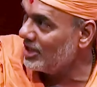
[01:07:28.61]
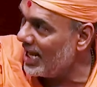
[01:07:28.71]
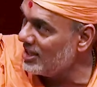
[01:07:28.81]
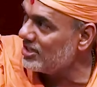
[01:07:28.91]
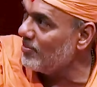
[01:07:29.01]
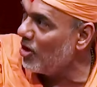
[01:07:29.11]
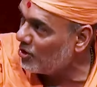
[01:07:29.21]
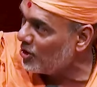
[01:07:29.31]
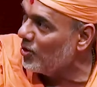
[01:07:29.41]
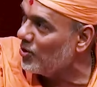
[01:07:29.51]
tells
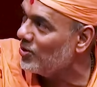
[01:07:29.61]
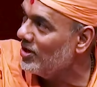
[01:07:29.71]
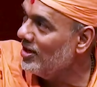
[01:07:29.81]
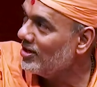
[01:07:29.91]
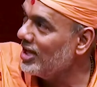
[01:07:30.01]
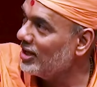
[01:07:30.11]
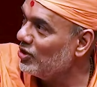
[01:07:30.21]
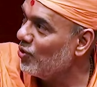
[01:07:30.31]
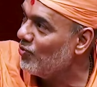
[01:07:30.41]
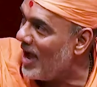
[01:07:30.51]
about you that
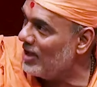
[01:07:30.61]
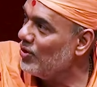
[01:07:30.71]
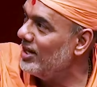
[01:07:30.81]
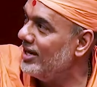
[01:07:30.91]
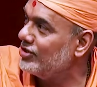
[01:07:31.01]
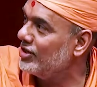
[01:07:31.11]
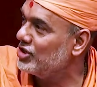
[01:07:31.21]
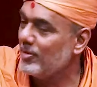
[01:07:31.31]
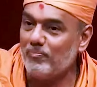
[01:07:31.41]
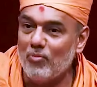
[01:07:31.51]
you value
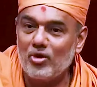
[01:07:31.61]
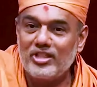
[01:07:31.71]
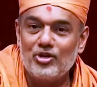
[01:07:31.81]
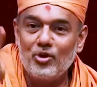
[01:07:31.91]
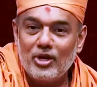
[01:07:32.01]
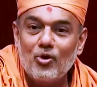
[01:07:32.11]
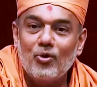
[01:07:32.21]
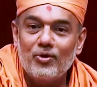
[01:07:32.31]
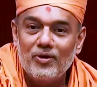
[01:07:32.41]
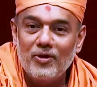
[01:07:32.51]
relationship more than your ego.